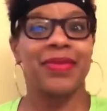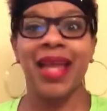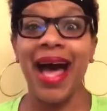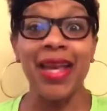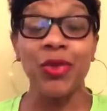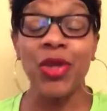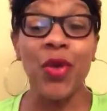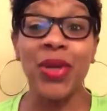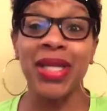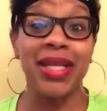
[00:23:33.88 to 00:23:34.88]
I don't
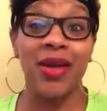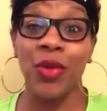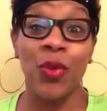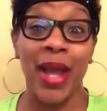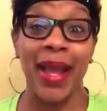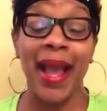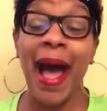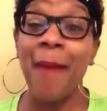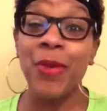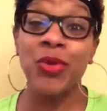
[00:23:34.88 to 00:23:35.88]
know any other way.
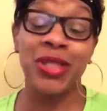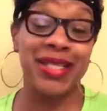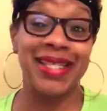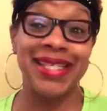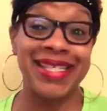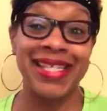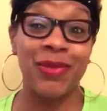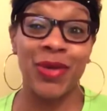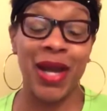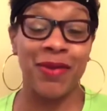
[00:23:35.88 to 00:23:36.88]
I moved to DC
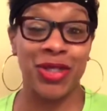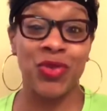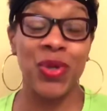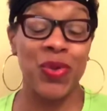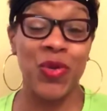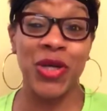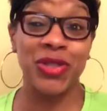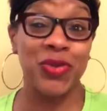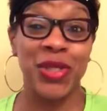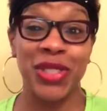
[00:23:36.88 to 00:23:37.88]
when I was 21,
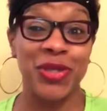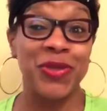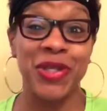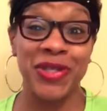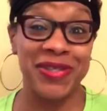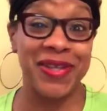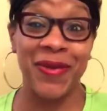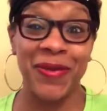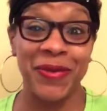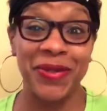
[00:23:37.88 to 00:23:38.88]
22 years
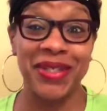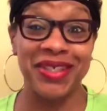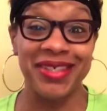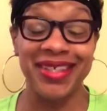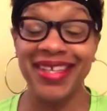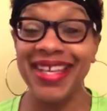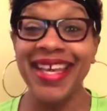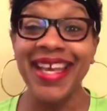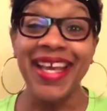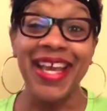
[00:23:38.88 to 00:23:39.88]
old.
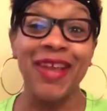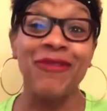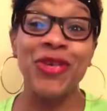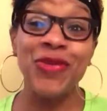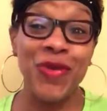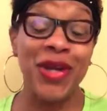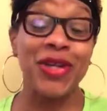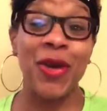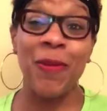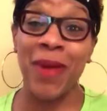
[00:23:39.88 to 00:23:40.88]
If you want to
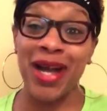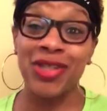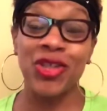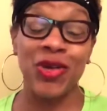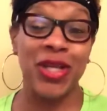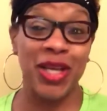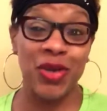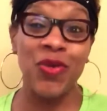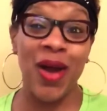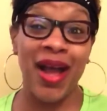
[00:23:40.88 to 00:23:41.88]
know my journey and
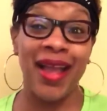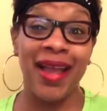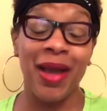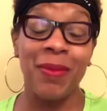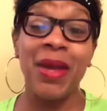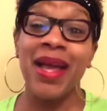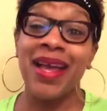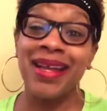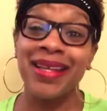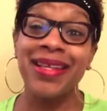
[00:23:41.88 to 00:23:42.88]
who I am,
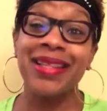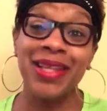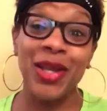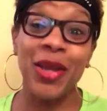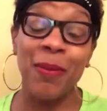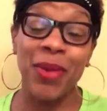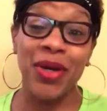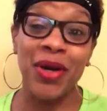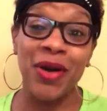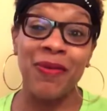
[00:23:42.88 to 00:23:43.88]
click the link
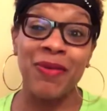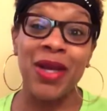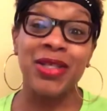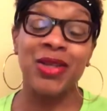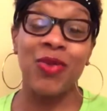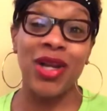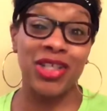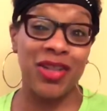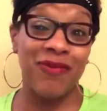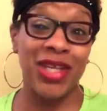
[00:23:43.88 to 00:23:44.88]
above to
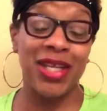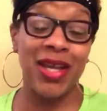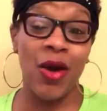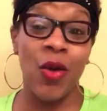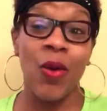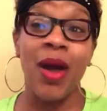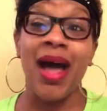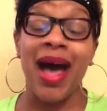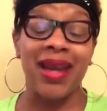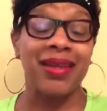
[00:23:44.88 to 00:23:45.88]
watch the video,
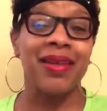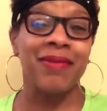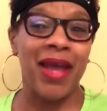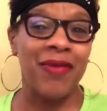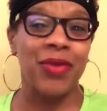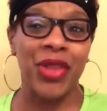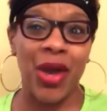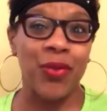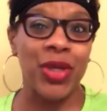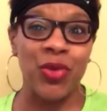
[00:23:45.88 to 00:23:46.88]
How to Live Life
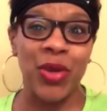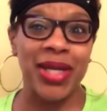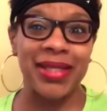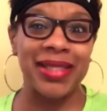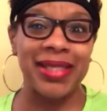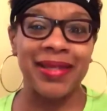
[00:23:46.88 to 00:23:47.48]
Without Regrets.